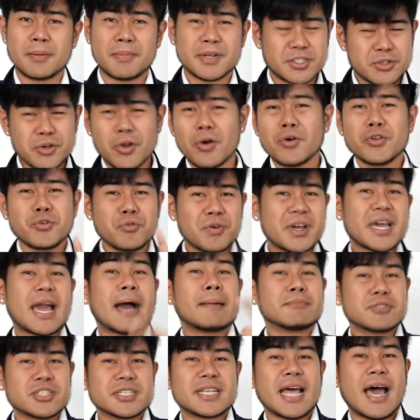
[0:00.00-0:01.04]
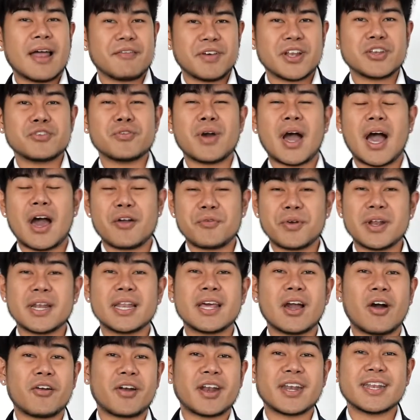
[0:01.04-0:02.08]
But you come to that when you are
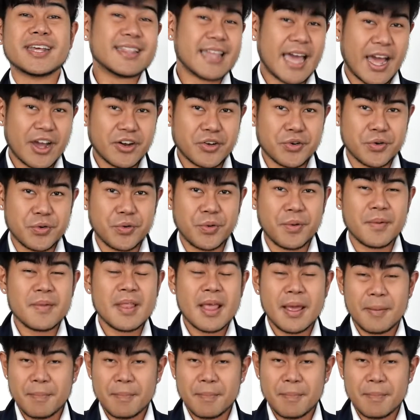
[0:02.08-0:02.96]
really already their crew.